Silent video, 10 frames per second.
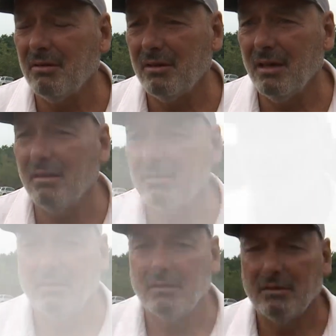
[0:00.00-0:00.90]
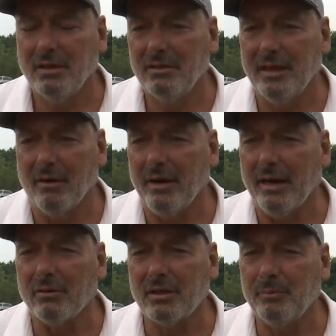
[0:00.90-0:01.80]
Yeah the, the area I
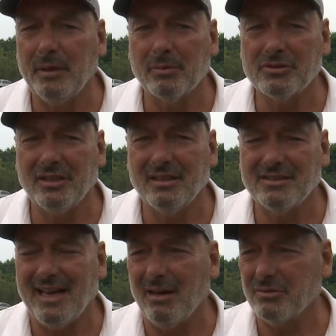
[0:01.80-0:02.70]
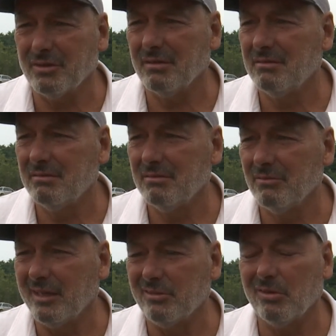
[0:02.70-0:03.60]
don't think people are seeing is housing,
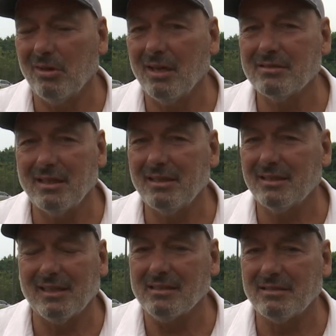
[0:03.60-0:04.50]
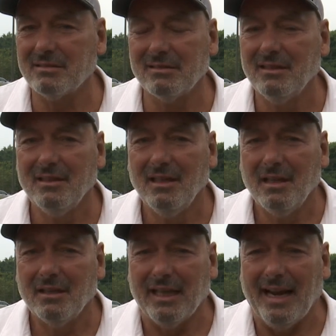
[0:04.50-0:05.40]
rental costs. I think that's
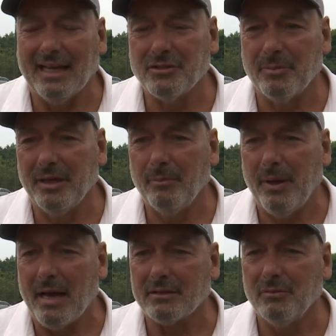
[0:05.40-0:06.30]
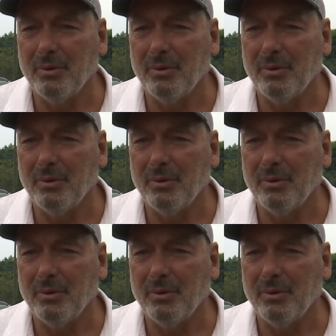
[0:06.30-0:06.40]
that hasn't been impacted.